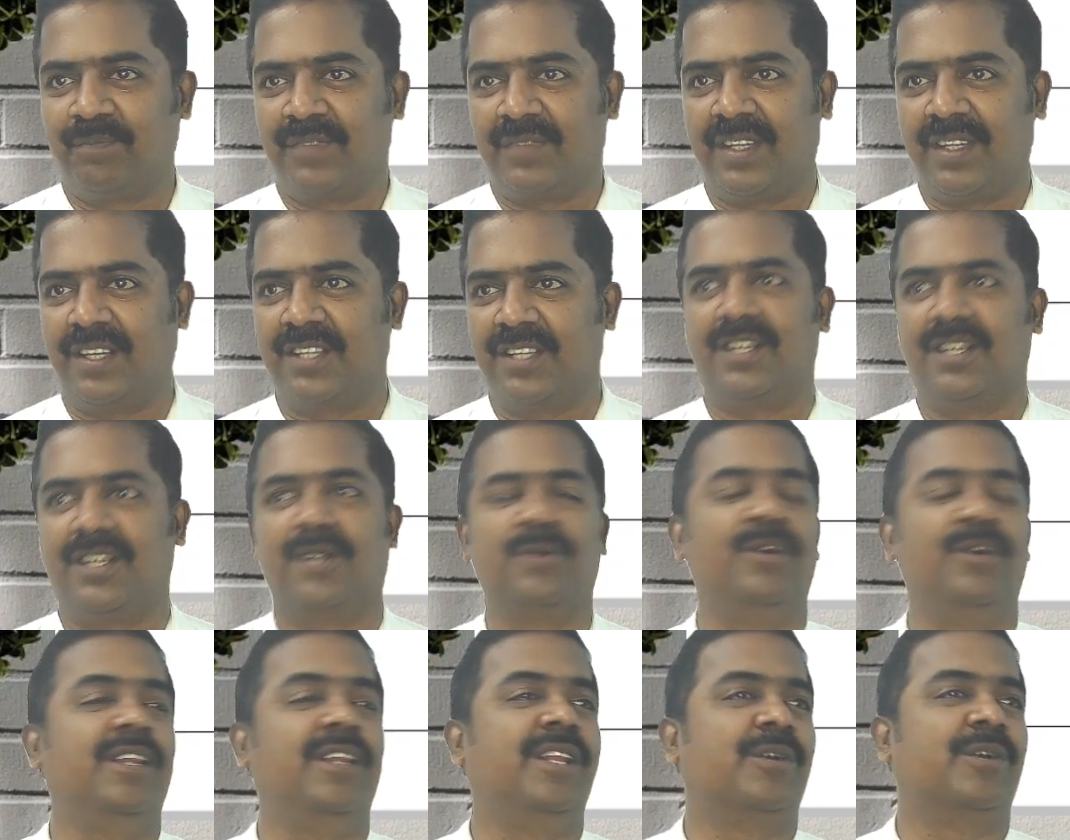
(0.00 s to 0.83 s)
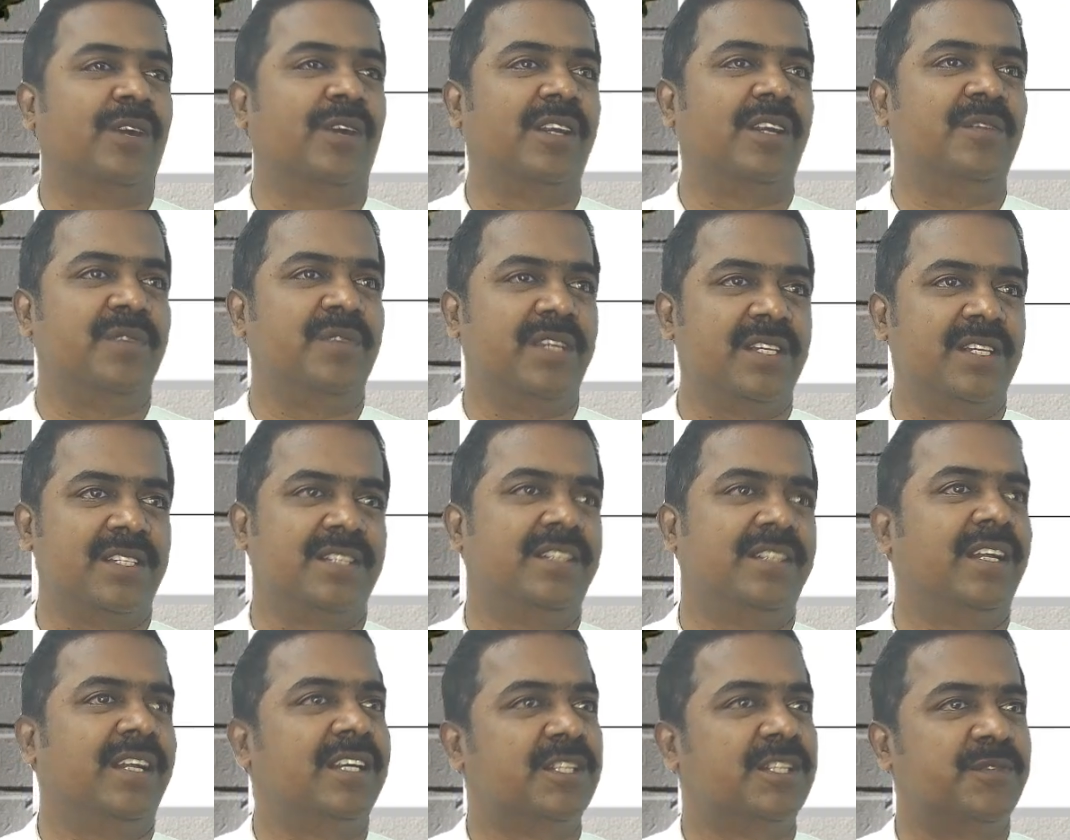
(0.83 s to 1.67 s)
That is not only the qualification,
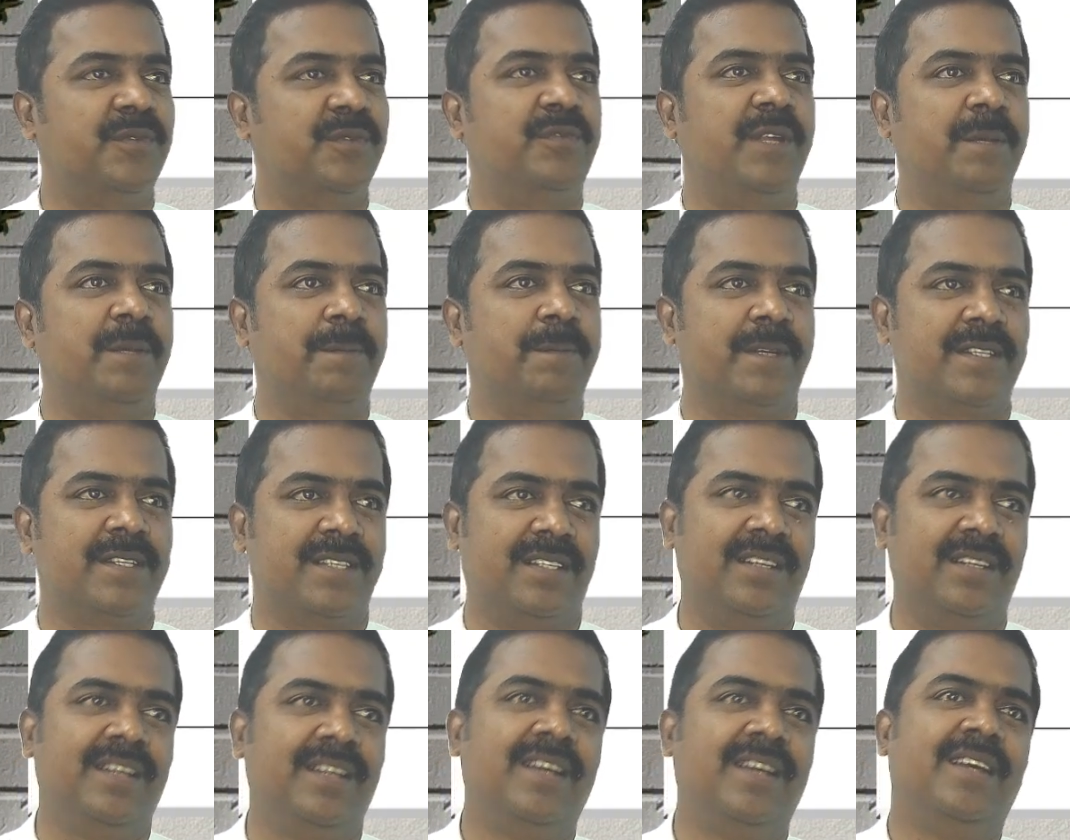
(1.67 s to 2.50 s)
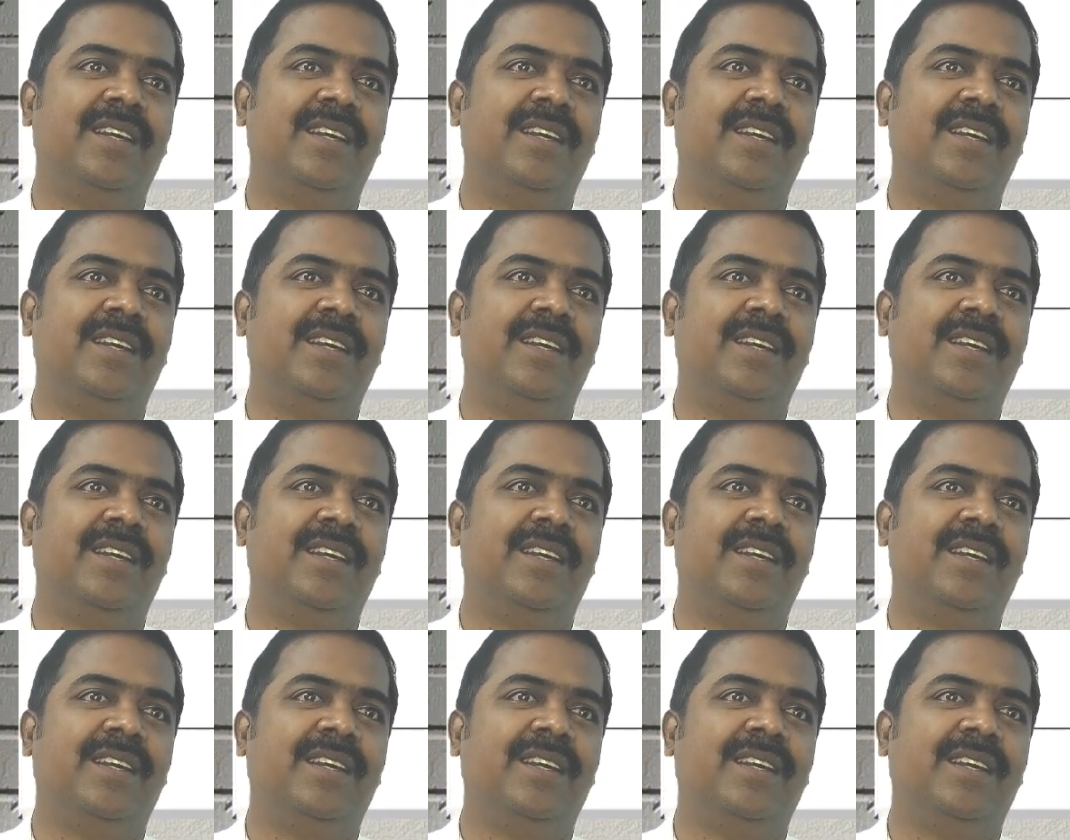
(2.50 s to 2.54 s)
that is 50%.